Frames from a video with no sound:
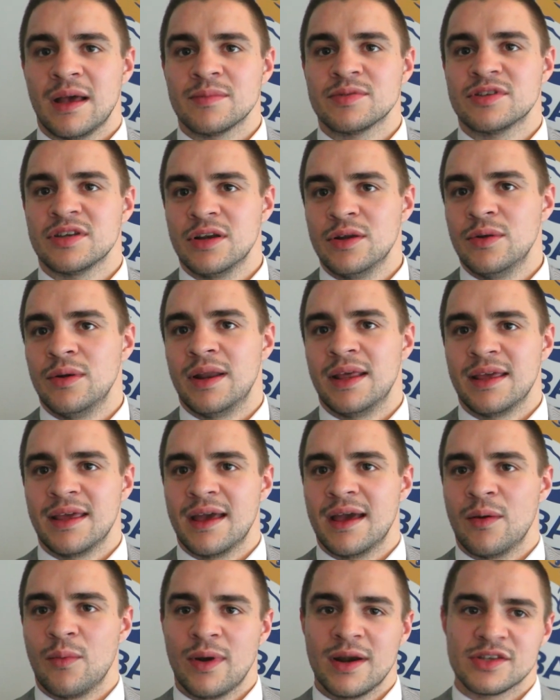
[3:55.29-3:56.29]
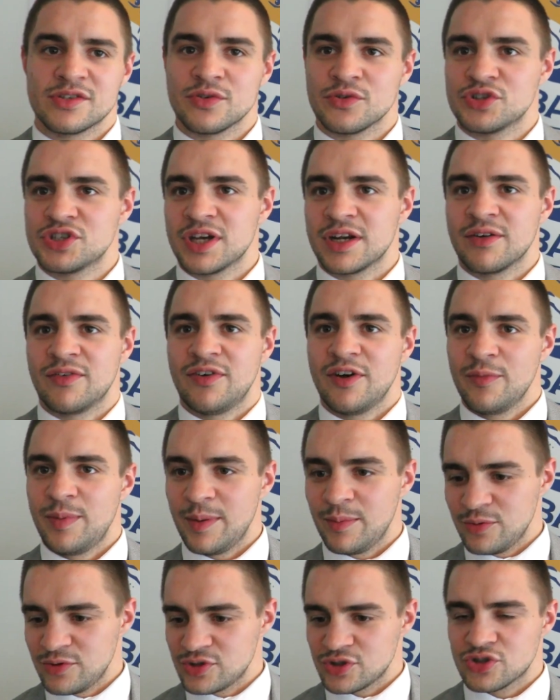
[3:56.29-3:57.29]
Absolutely, yeah. When it's on Channel 5,
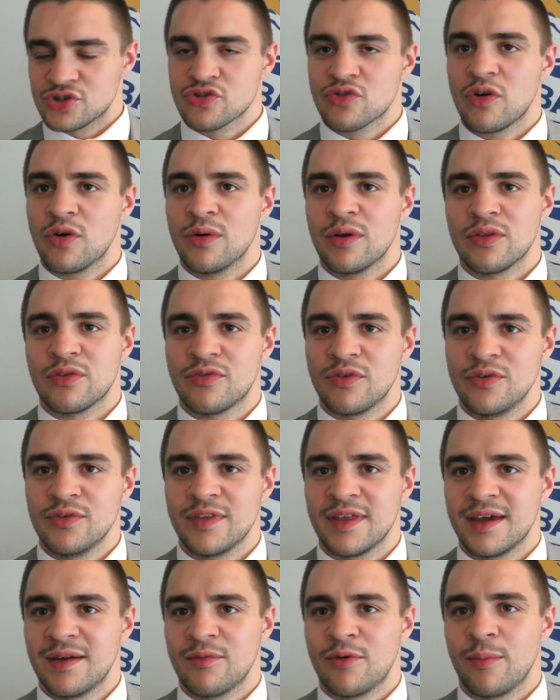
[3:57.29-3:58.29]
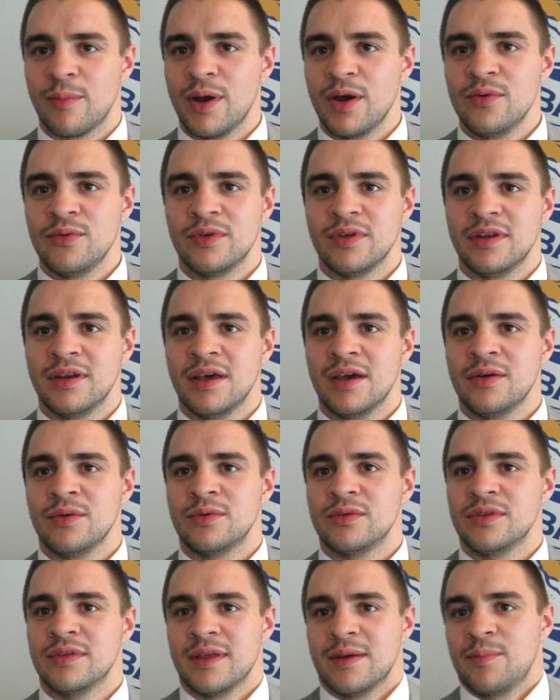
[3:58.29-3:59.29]
people just scrolling through their remote, you know,
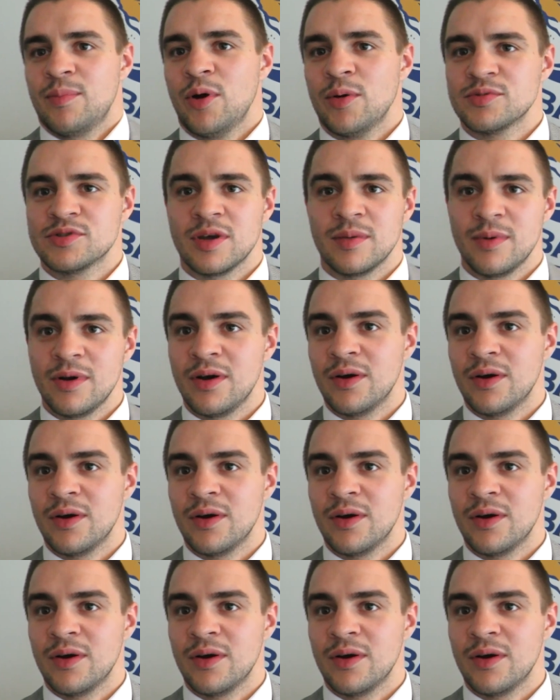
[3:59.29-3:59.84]
that pops up.